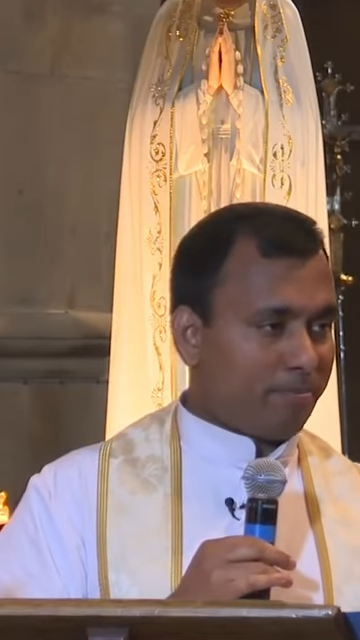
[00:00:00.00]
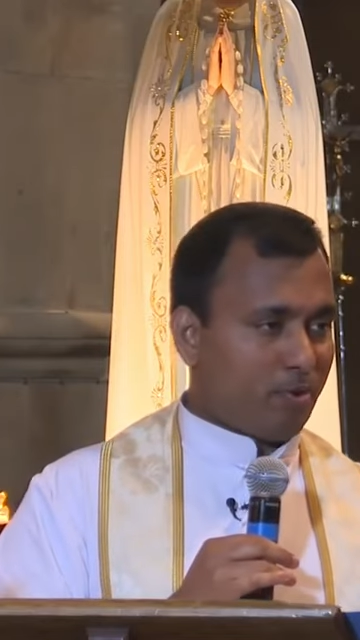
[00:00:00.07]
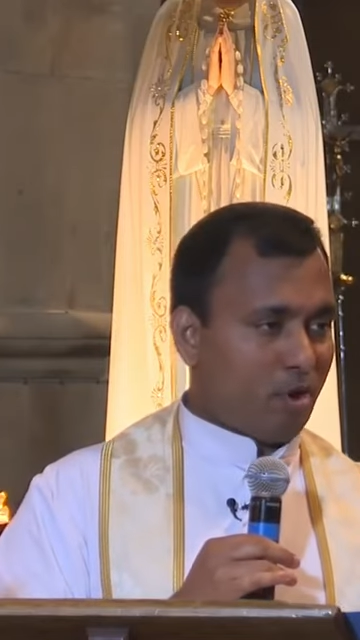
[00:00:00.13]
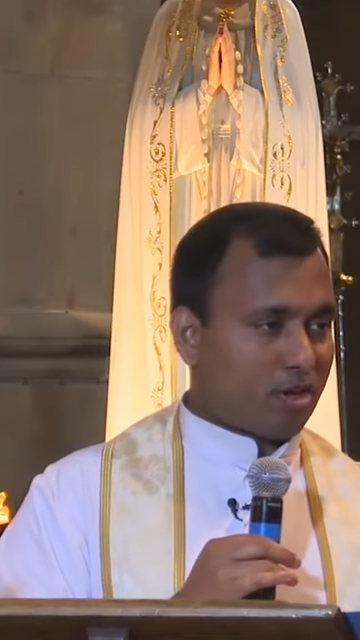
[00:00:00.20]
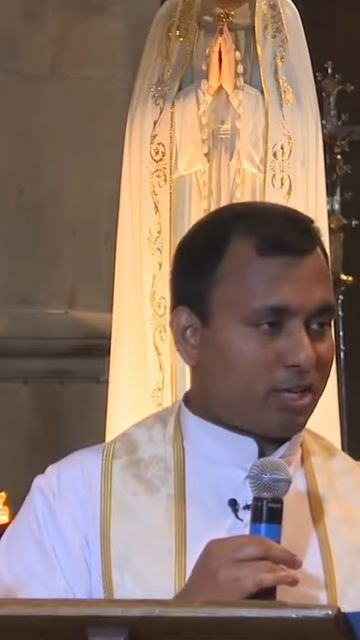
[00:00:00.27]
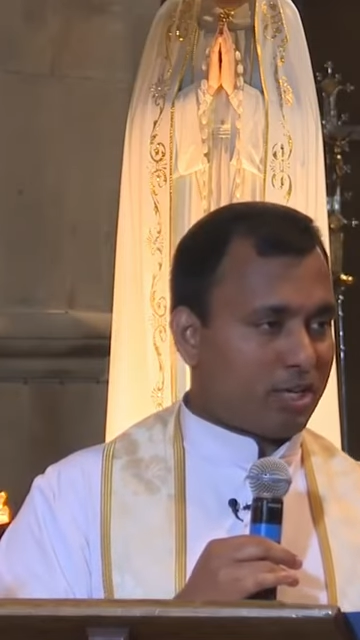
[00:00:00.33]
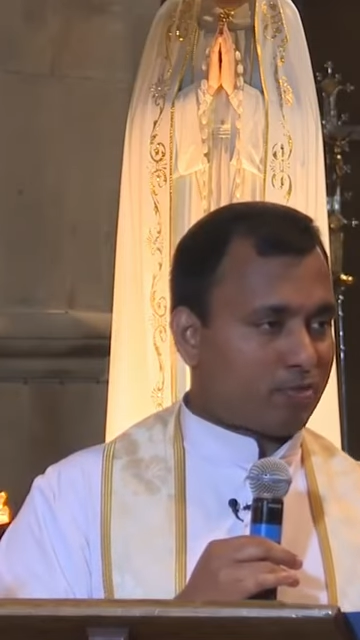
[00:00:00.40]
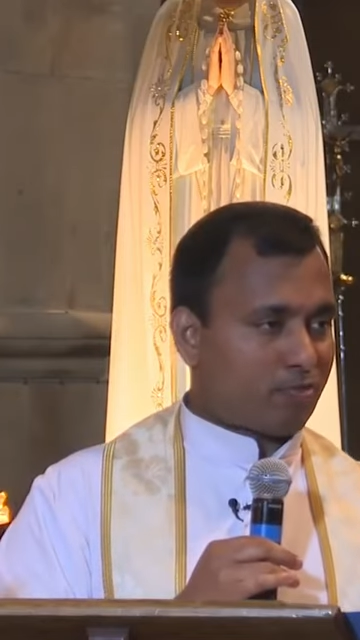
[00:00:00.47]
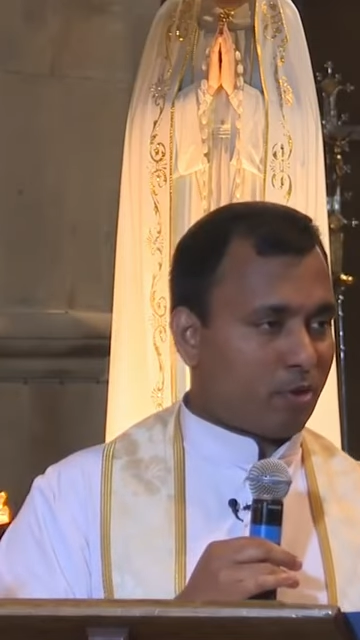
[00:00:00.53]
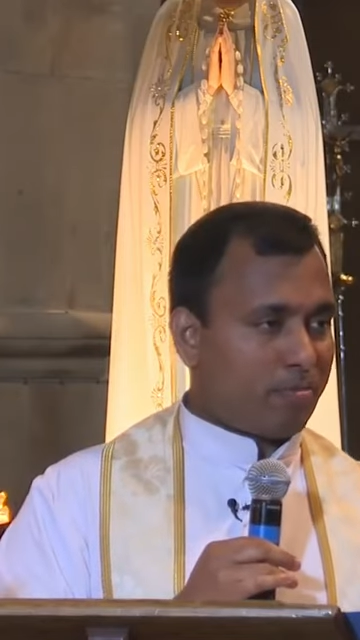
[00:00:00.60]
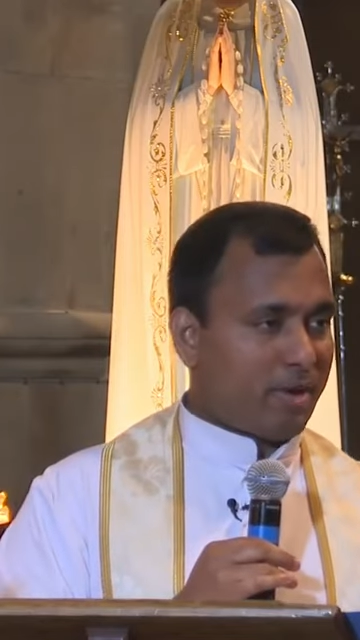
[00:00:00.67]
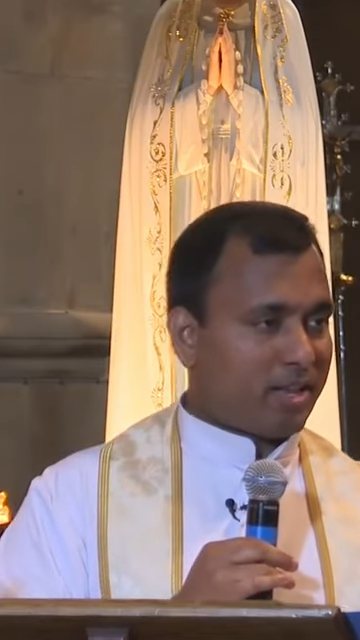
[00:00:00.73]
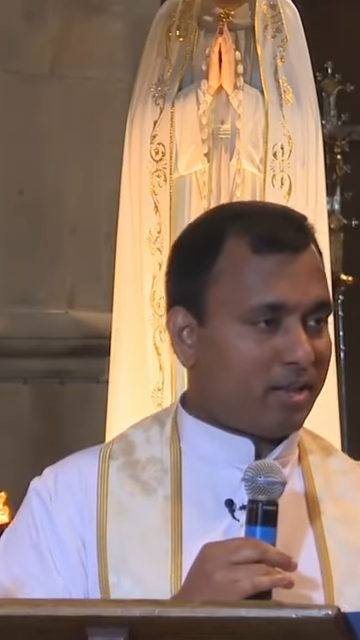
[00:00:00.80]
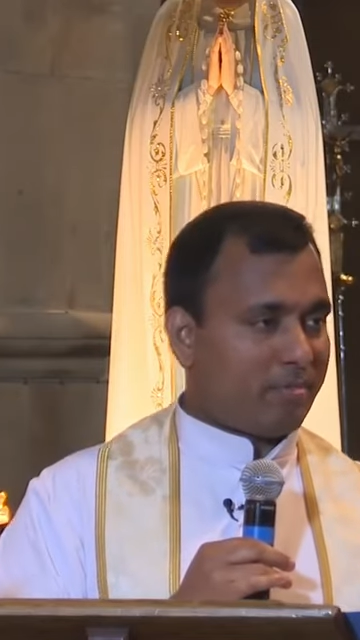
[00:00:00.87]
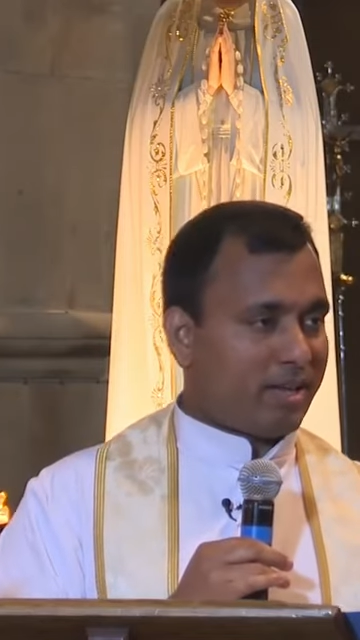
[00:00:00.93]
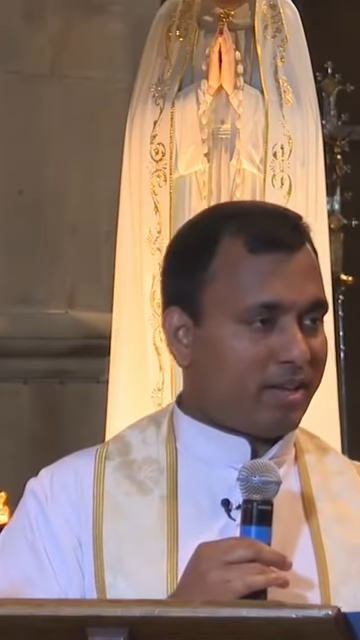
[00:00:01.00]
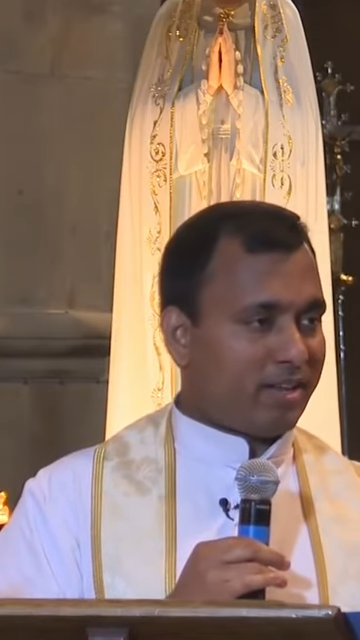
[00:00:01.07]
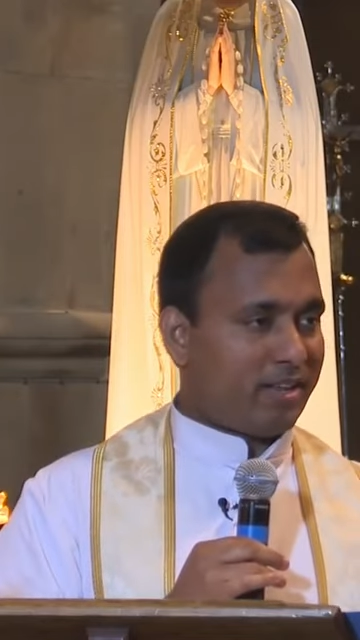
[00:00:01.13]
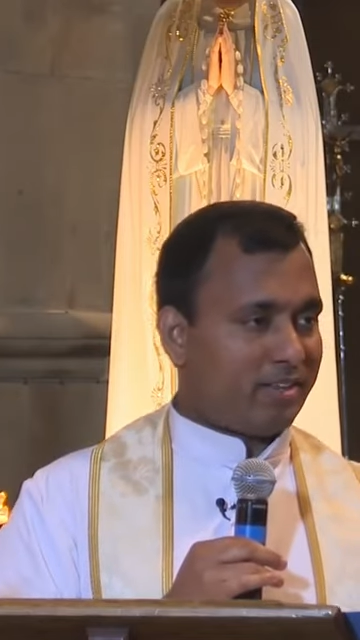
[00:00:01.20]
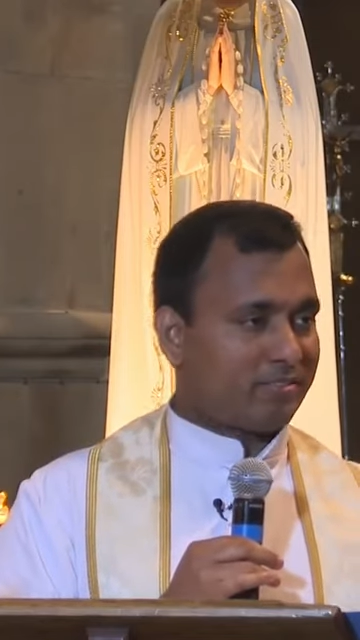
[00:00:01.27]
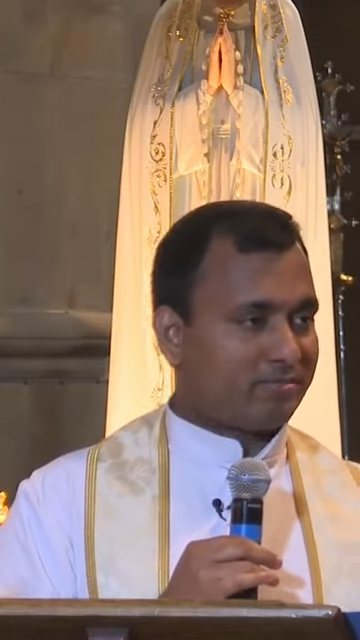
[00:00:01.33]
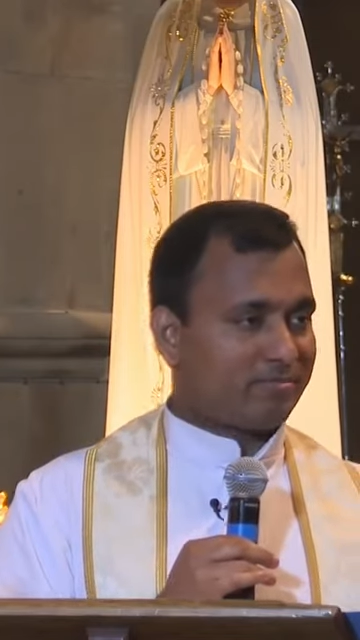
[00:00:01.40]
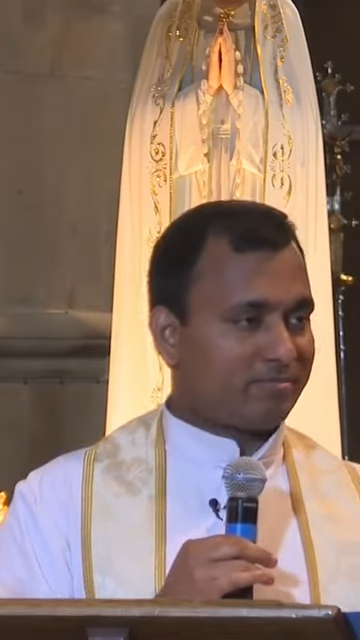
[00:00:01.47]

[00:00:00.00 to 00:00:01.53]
importance for Mother Mary."